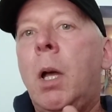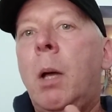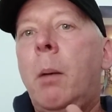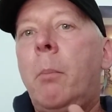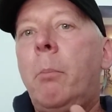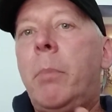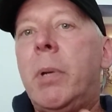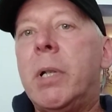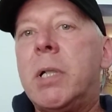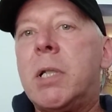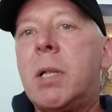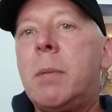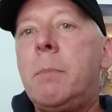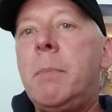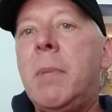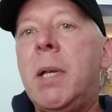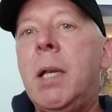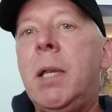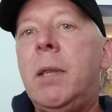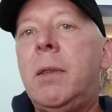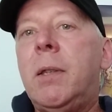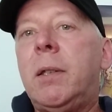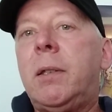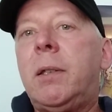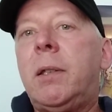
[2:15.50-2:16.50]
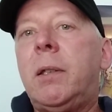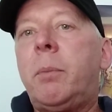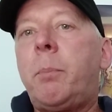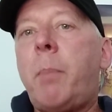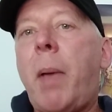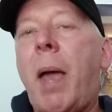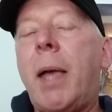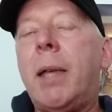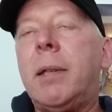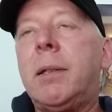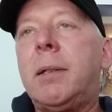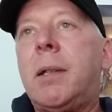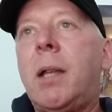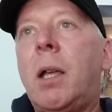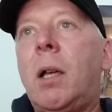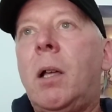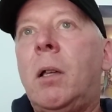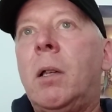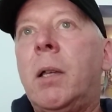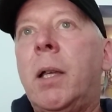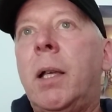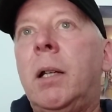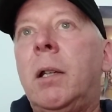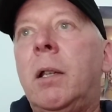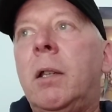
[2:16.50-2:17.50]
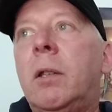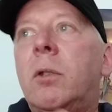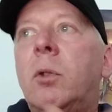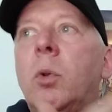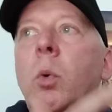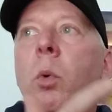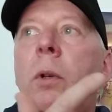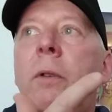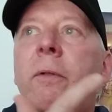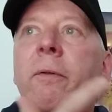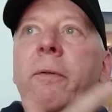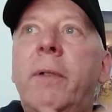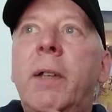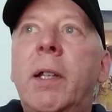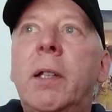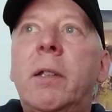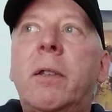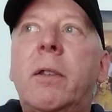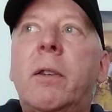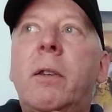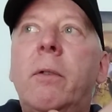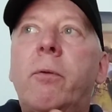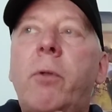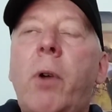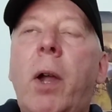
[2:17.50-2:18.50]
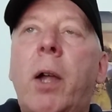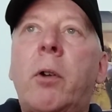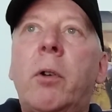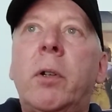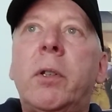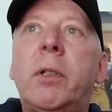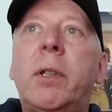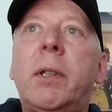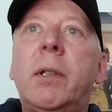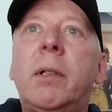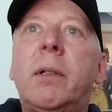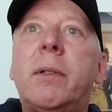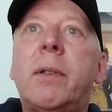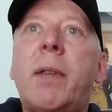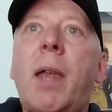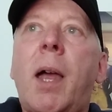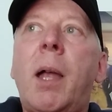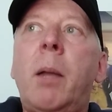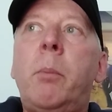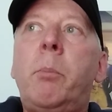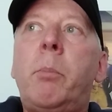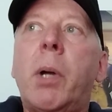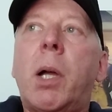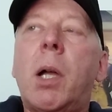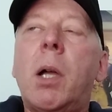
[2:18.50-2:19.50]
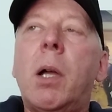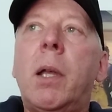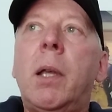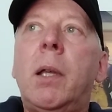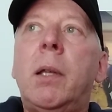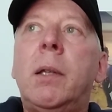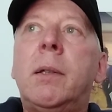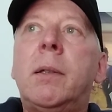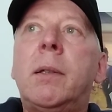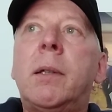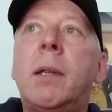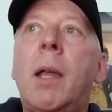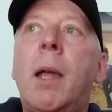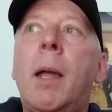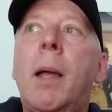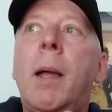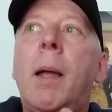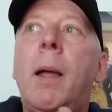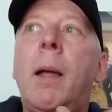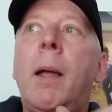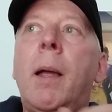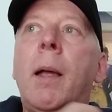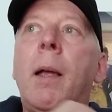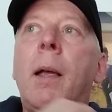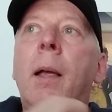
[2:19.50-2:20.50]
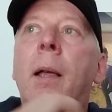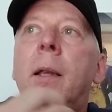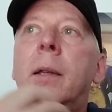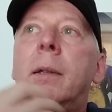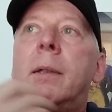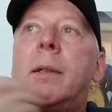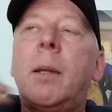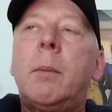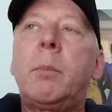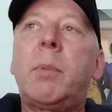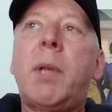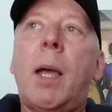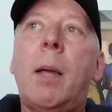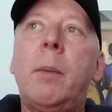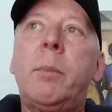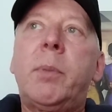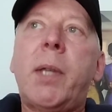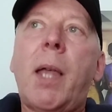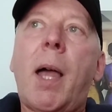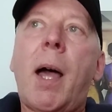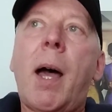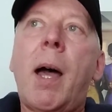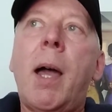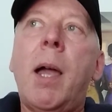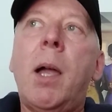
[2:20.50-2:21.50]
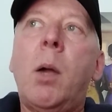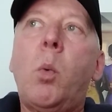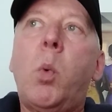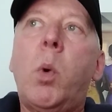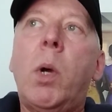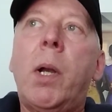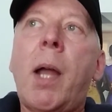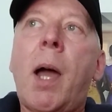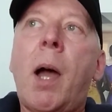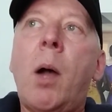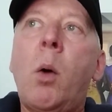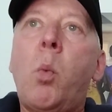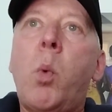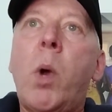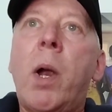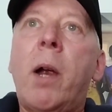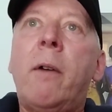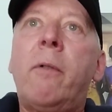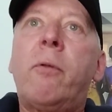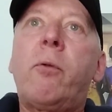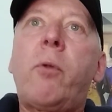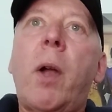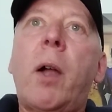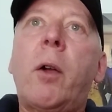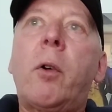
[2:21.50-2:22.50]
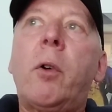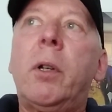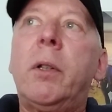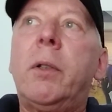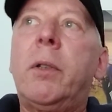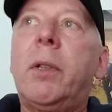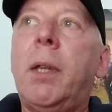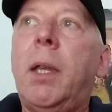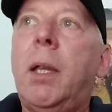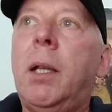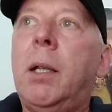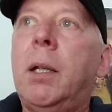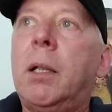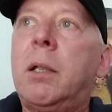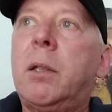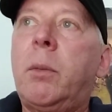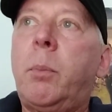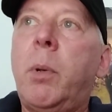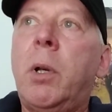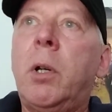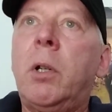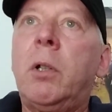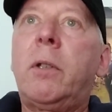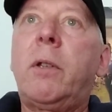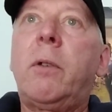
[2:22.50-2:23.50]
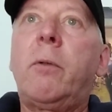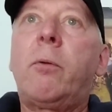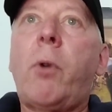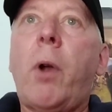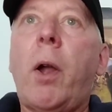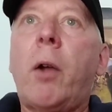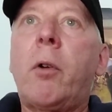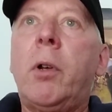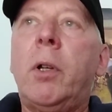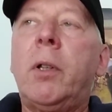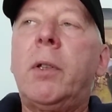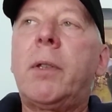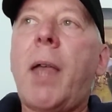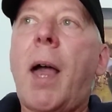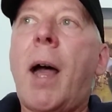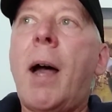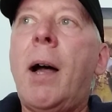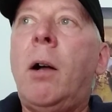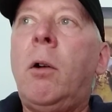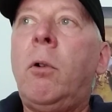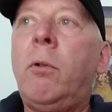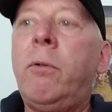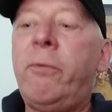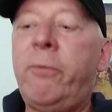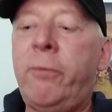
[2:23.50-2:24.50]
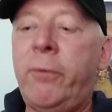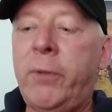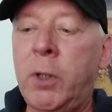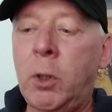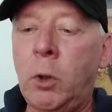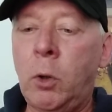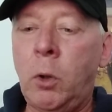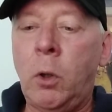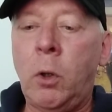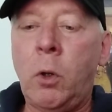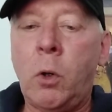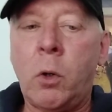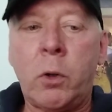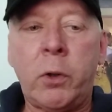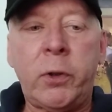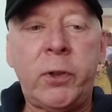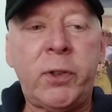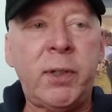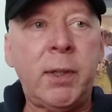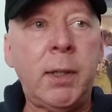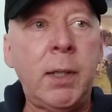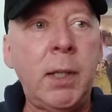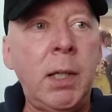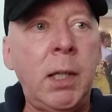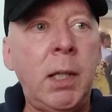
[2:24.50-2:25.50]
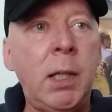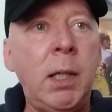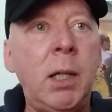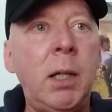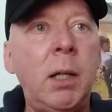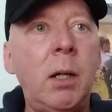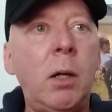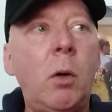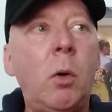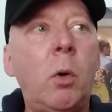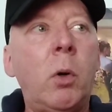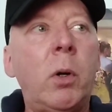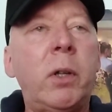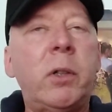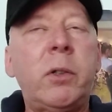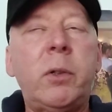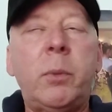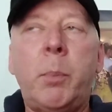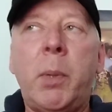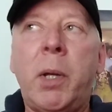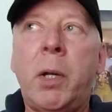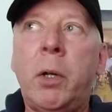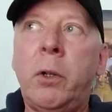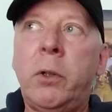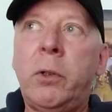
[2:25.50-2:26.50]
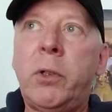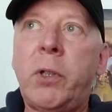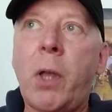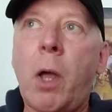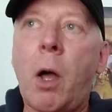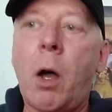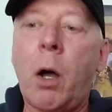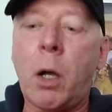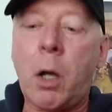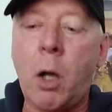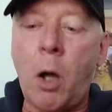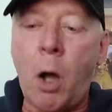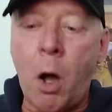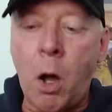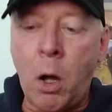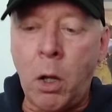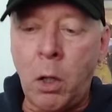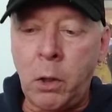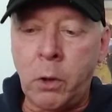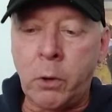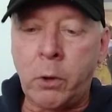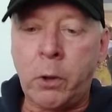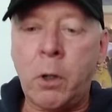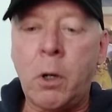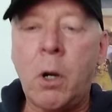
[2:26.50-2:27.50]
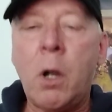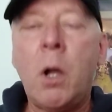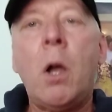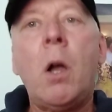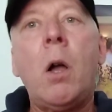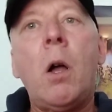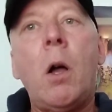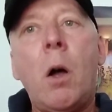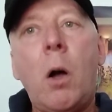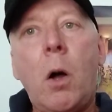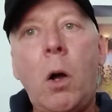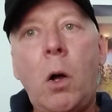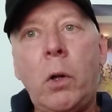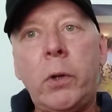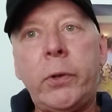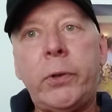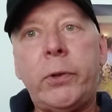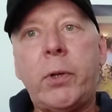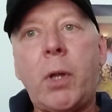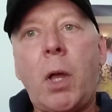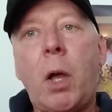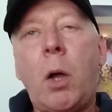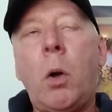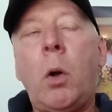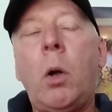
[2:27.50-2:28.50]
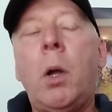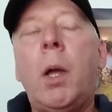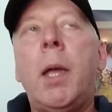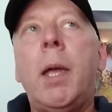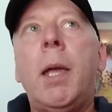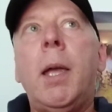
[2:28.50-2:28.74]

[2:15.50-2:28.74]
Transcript: But to me, this is pastel and it sort of fits the fragrance inside because sometimes when I wear a fragrance and experience a fragrance, I'll feel or see or experience a color also.